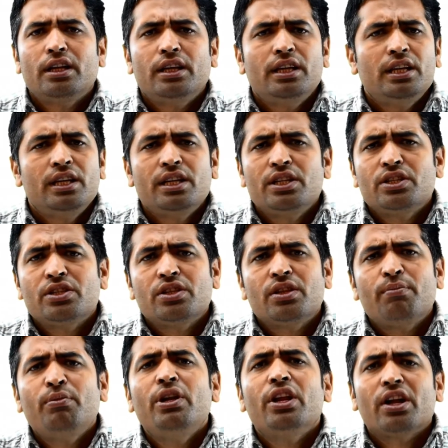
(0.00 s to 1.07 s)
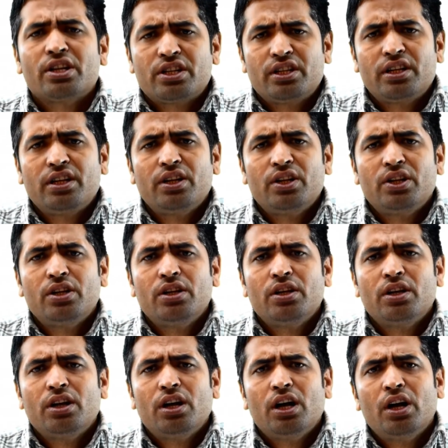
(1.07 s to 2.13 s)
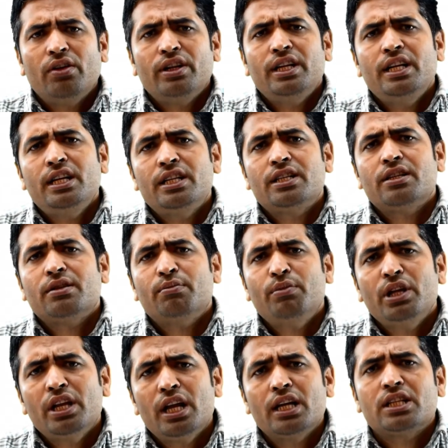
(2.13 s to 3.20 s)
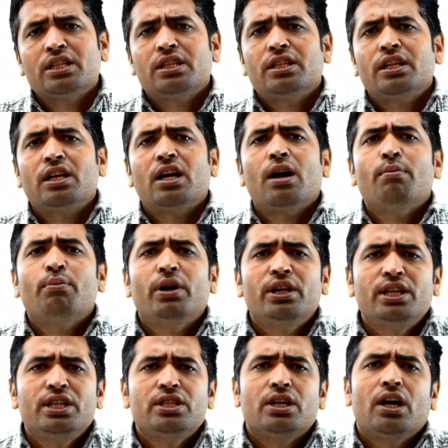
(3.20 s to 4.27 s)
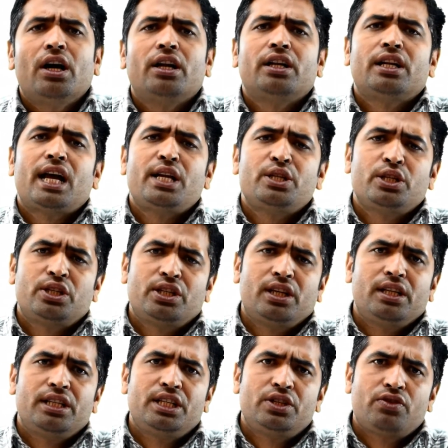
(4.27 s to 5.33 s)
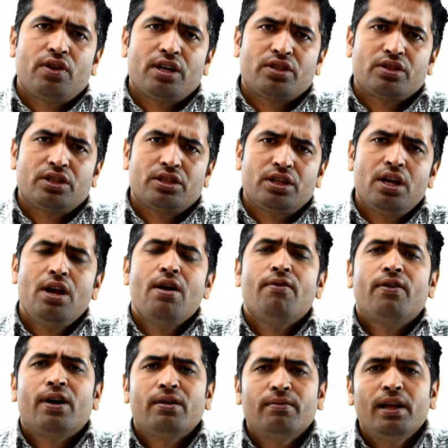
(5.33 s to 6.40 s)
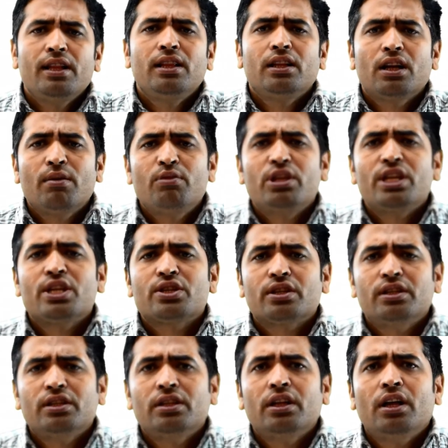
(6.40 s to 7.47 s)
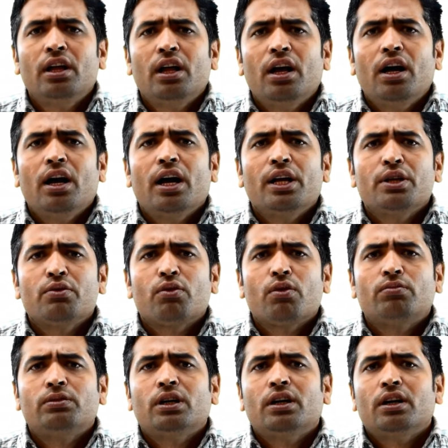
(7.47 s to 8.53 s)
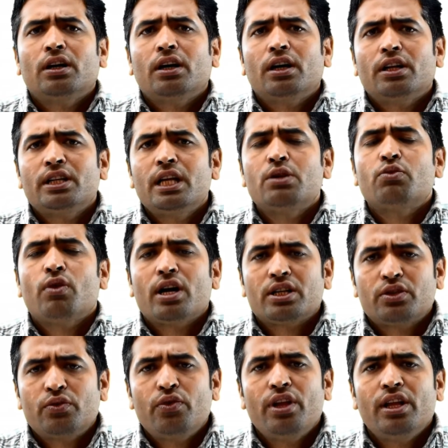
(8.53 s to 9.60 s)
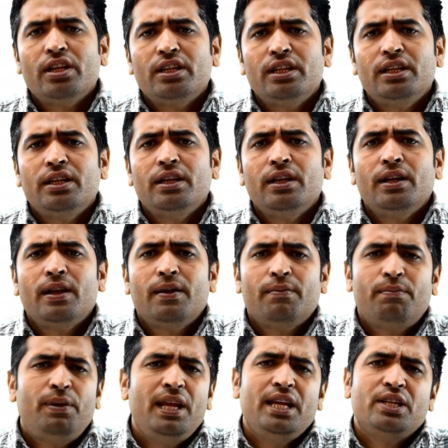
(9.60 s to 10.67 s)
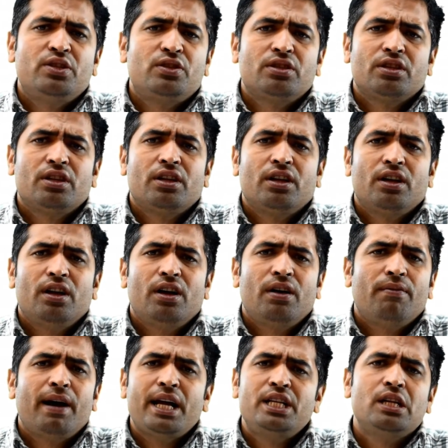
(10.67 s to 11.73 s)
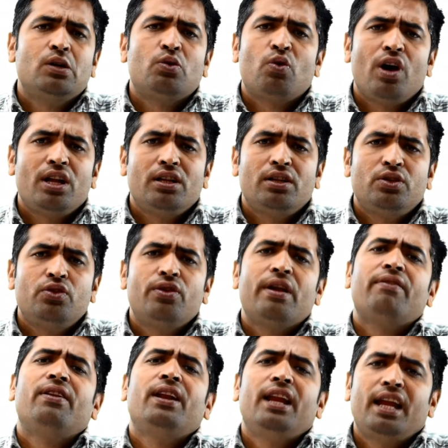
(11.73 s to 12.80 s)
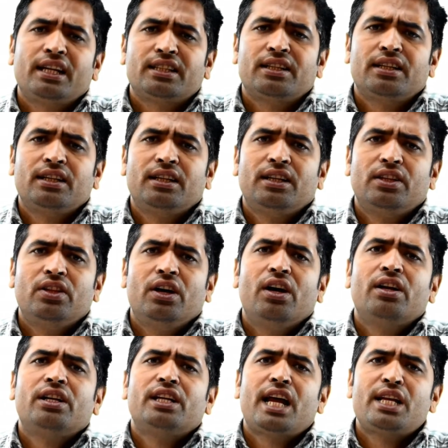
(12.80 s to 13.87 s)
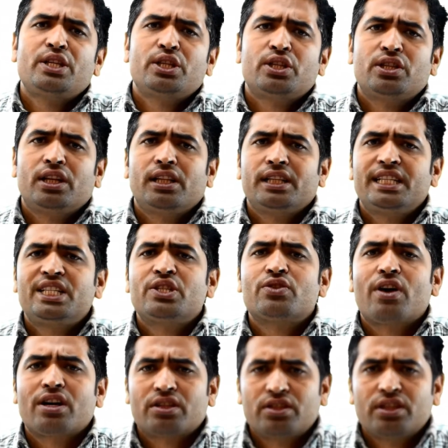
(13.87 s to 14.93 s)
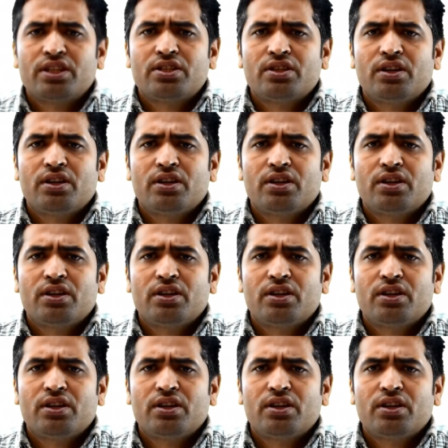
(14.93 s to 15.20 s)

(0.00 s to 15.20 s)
is the mirrors, or it mirrors the company's organizational structures. Formal communication, you know, networks really plays a vital role to reflect the organizational structures.